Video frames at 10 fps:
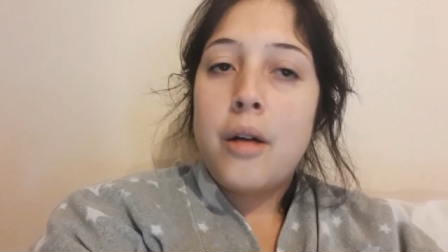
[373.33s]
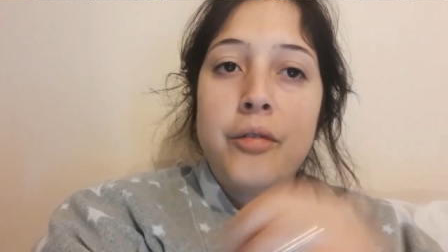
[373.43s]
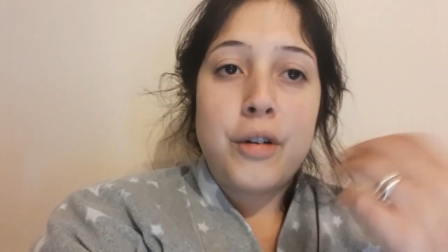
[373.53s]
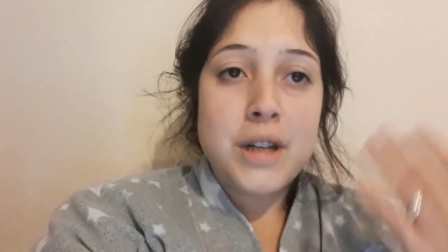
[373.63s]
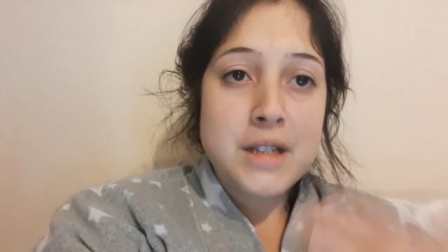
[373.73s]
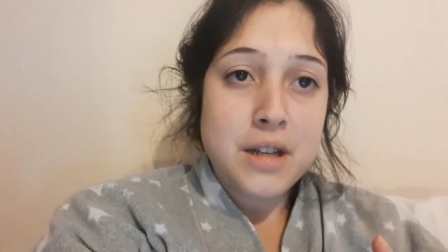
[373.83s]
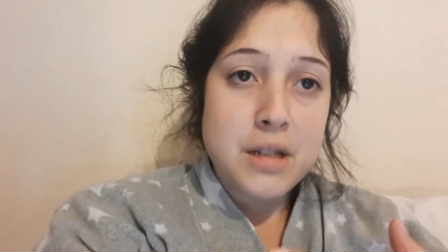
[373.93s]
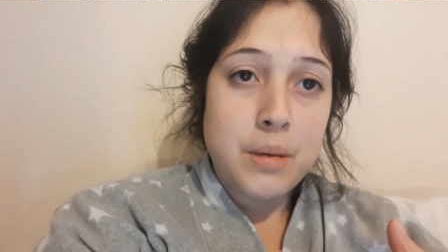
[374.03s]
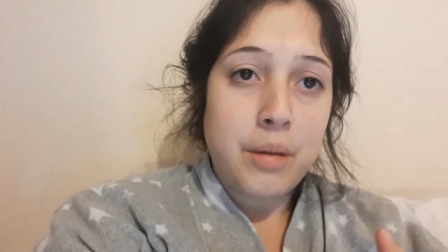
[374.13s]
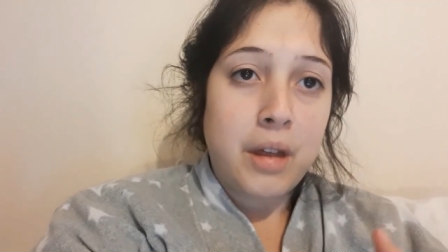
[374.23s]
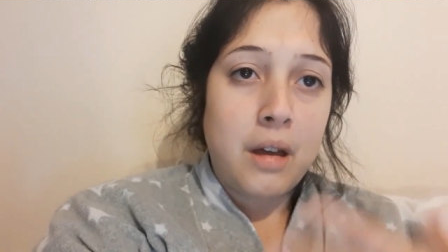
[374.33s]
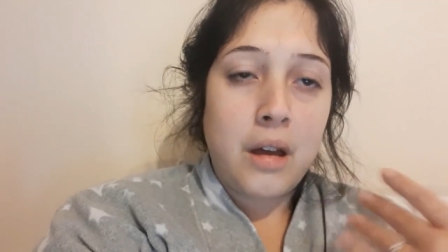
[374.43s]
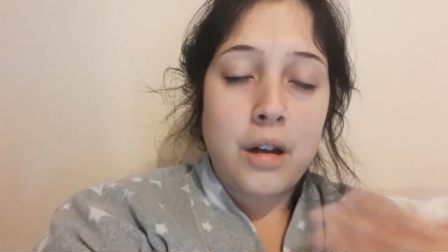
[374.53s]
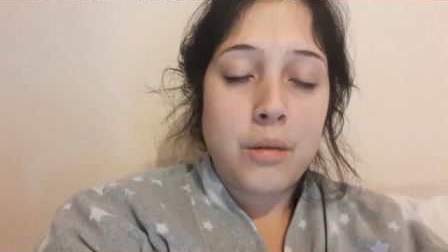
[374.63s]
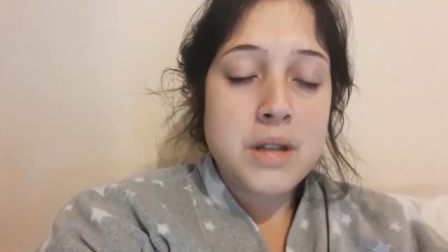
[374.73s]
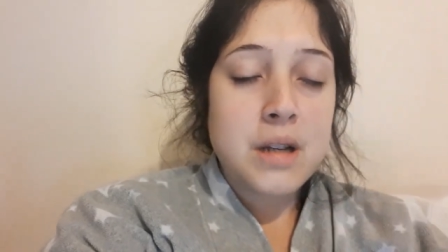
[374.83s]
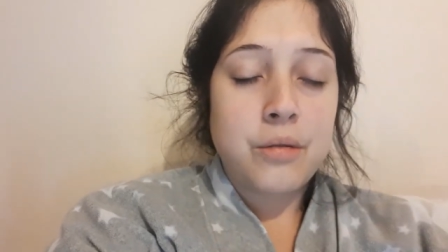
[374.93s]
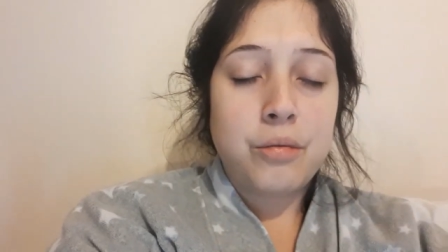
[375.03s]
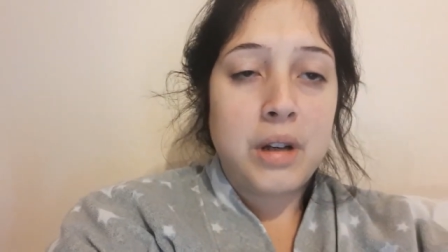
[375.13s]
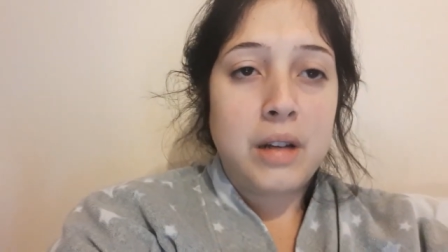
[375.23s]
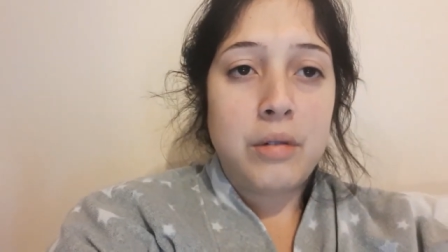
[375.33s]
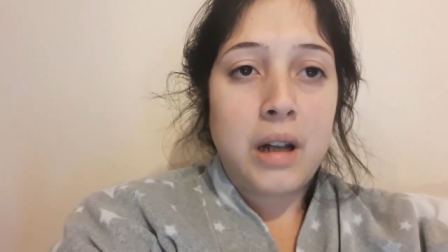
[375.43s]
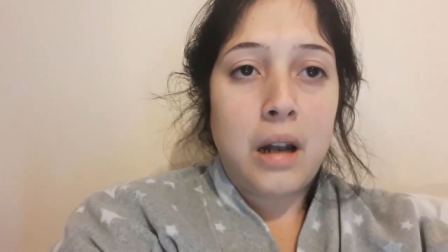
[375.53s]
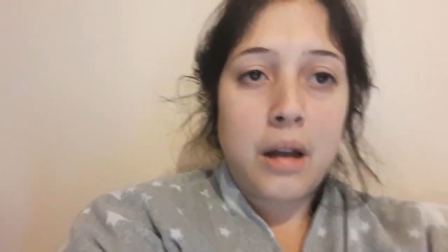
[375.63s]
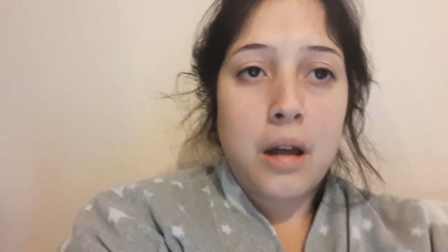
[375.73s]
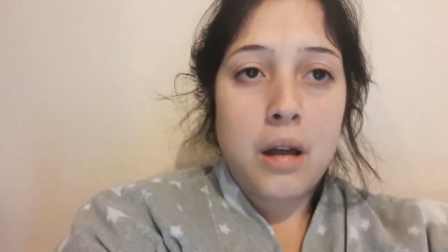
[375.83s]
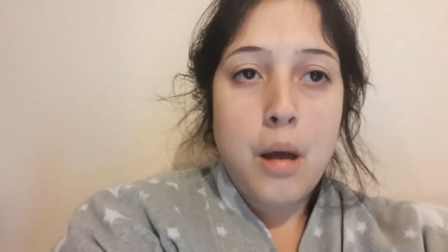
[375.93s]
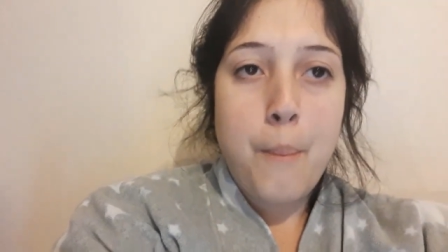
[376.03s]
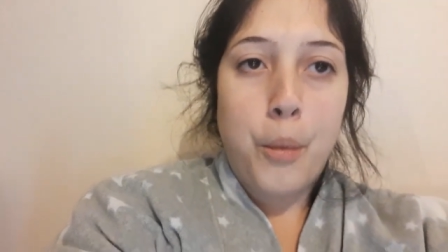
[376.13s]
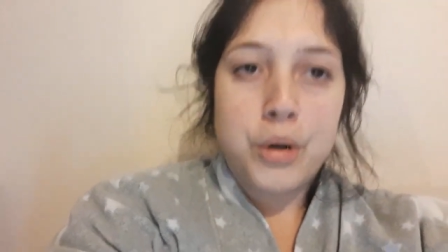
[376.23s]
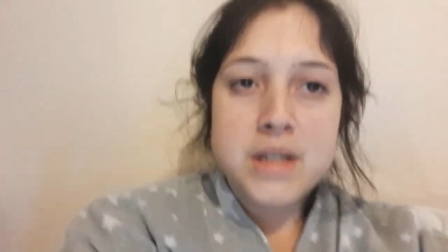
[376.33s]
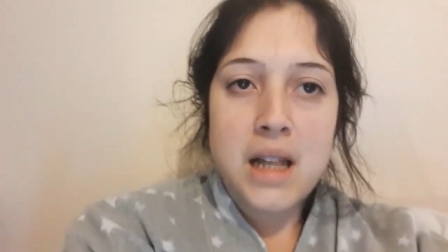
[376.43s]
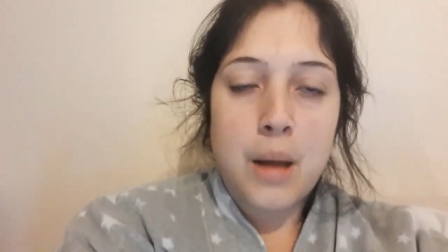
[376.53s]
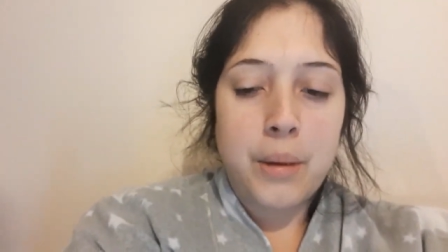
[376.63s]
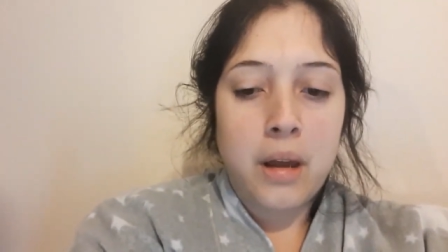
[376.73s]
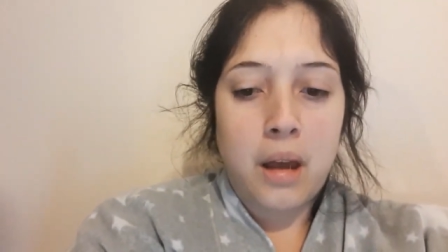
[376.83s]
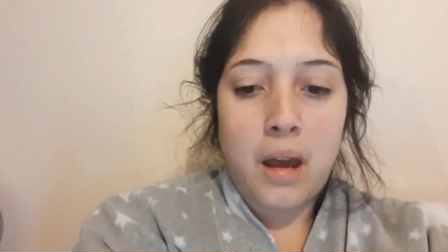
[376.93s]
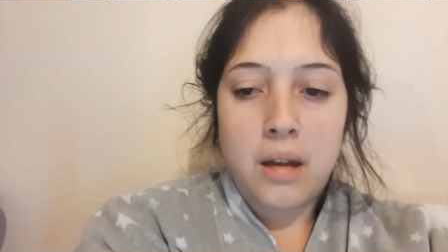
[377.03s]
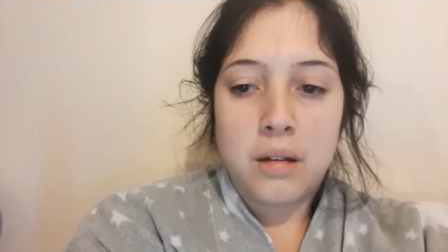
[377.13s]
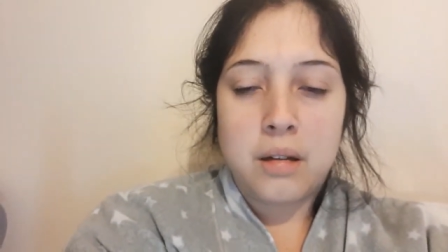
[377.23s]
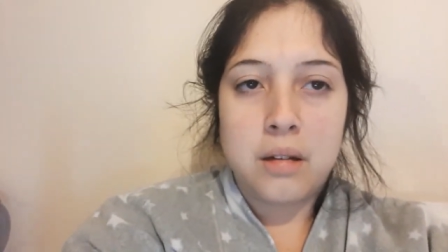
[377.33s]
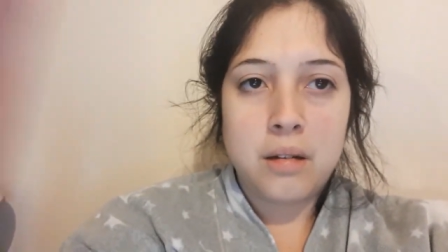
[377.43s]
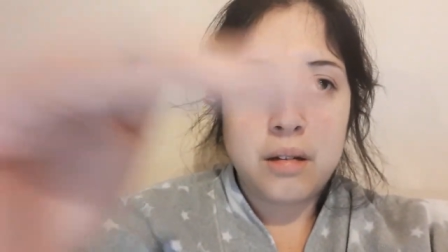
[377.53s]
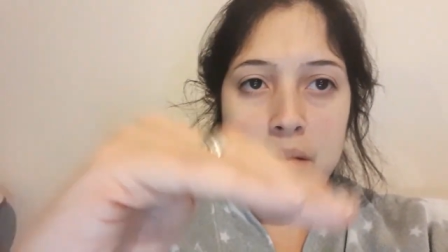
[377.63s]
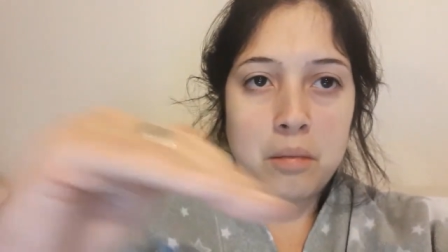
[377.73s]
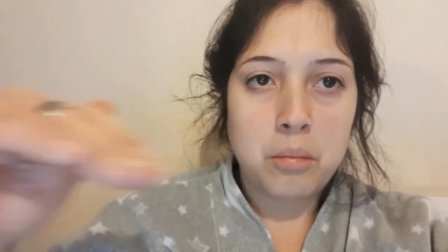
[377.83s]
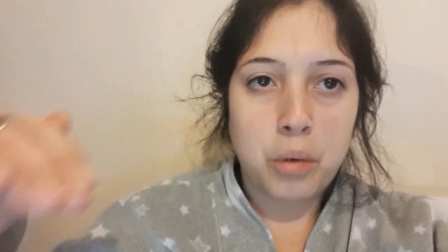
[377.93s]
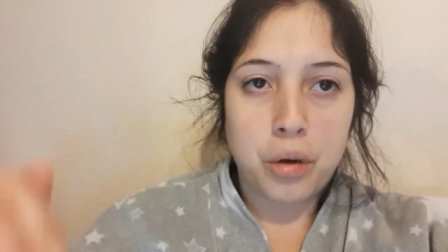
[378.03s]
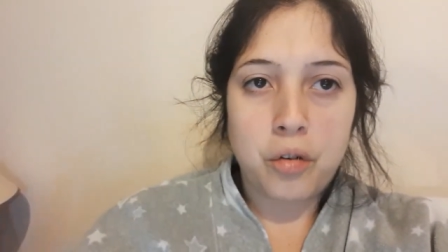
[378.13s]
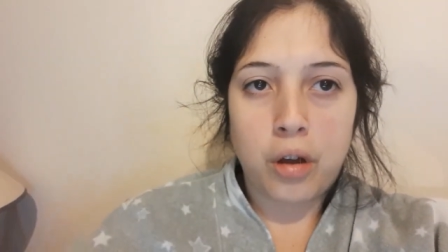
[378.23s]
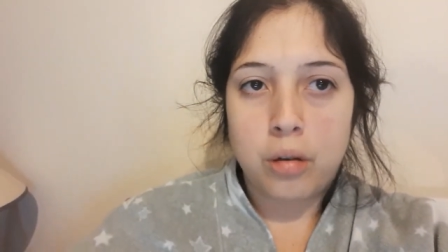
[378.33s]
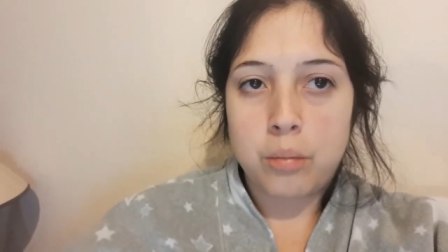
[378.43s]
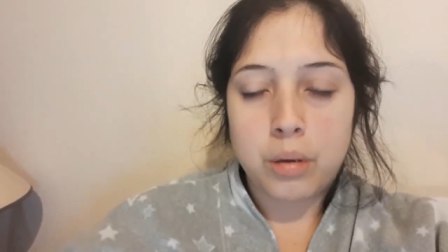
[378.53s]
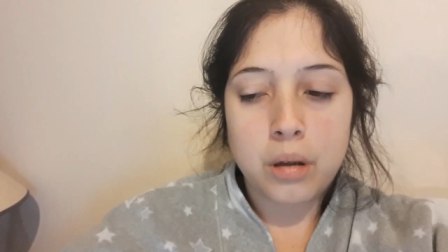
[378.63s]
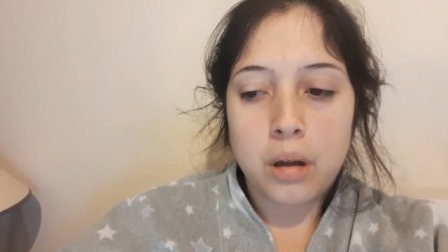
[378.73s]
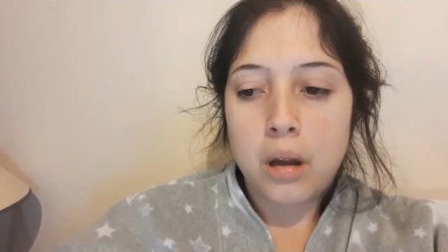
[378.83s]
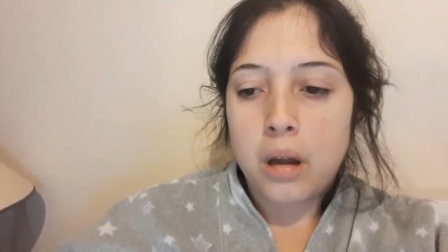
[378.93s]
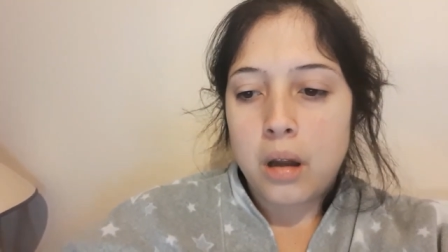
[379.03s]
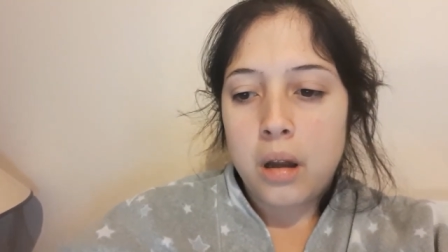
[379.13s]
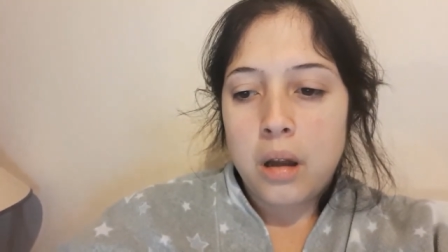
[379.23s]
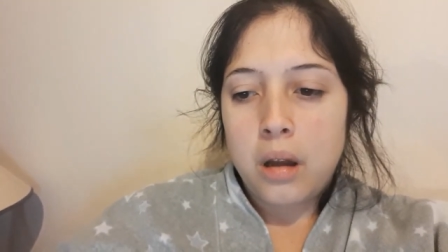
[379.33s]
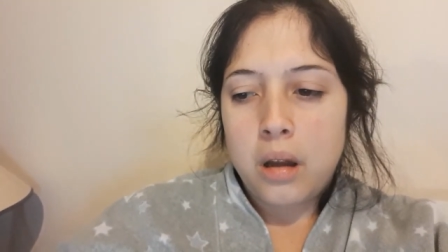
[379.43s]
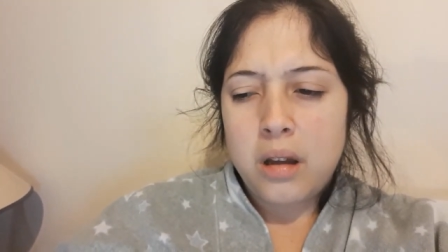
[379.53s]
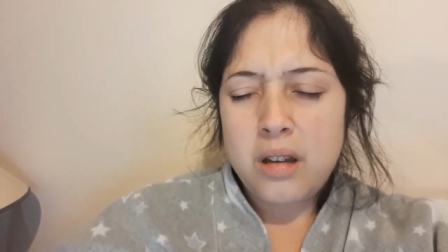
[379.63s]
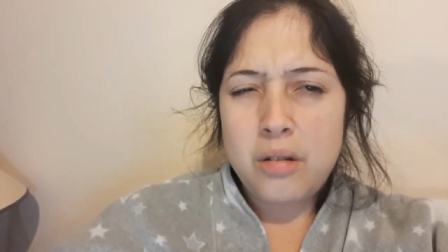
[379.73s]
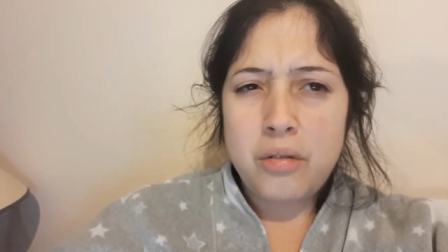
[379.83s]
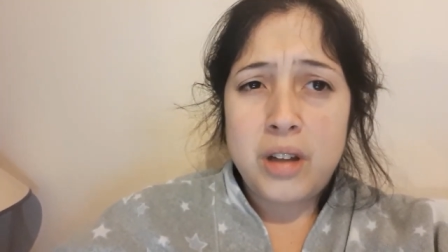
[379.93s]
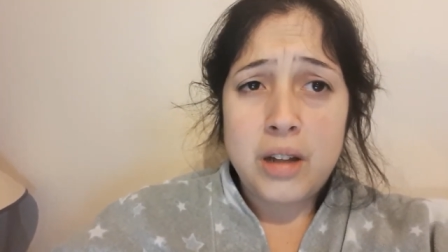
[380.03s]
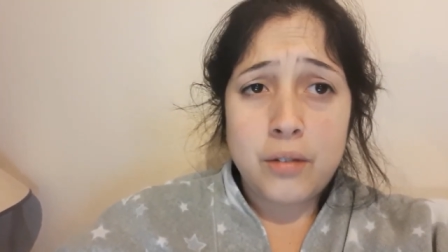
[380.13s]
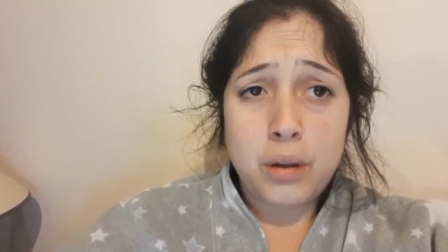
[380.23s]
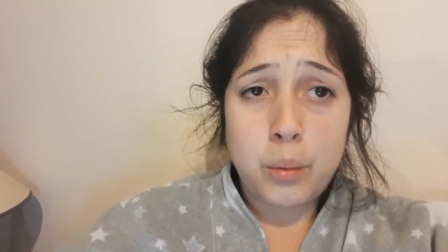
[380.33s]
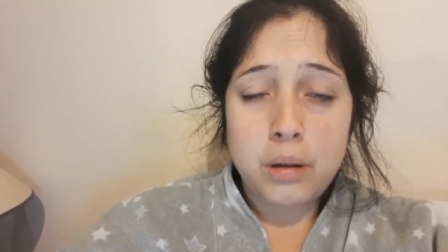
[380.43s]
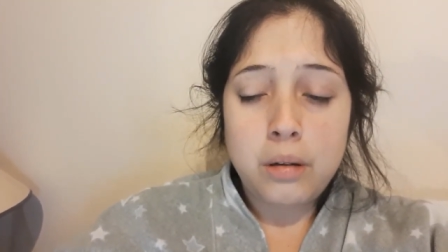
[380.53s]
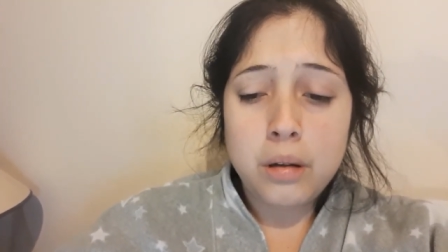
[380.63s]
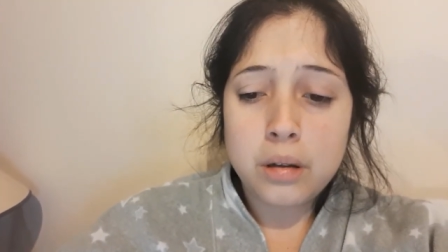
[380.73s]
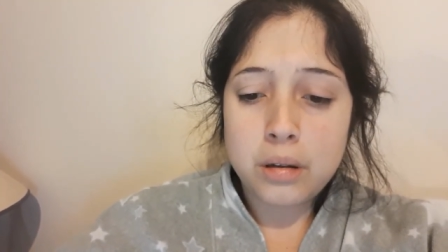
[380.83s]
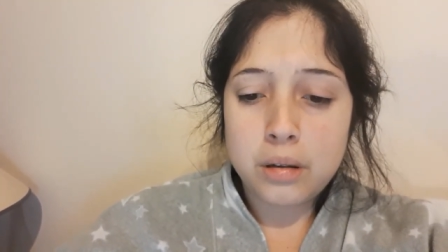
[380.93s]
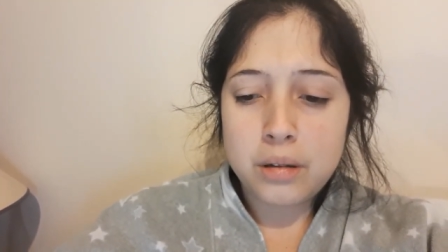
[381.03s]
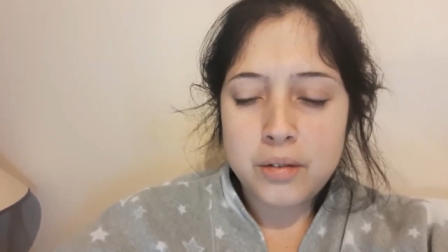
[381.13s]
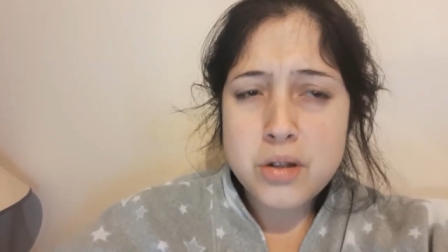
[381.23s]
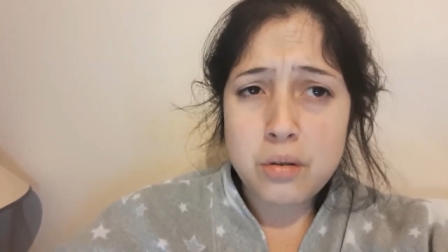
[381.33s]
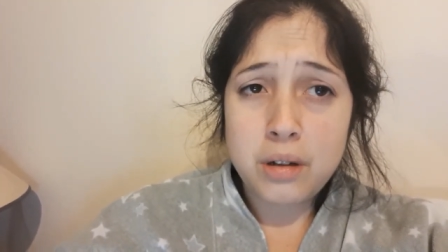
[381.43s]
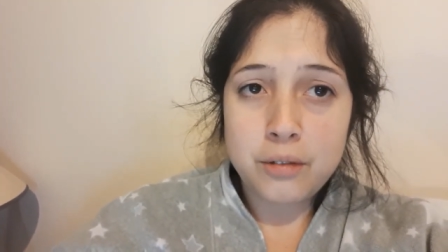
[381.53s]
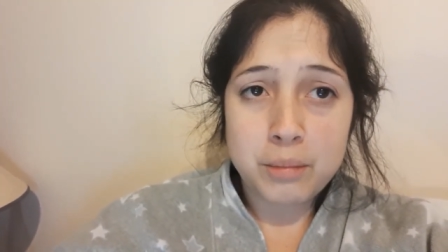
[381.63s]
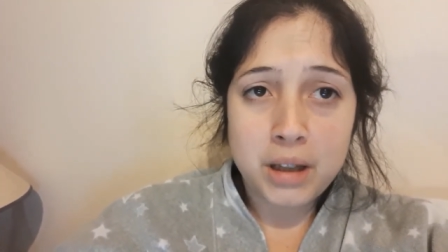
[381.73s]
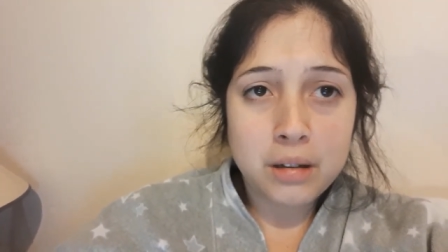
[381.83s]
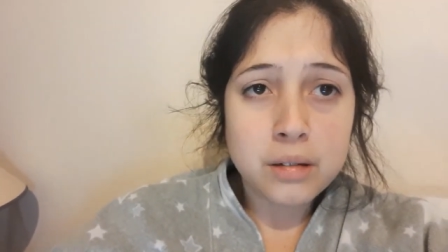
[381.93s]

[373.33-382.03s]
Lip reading: Very excited about that. I know I sound really, really like monosyllabic and monotone, but you're not feeling very well. Feel sorry for me.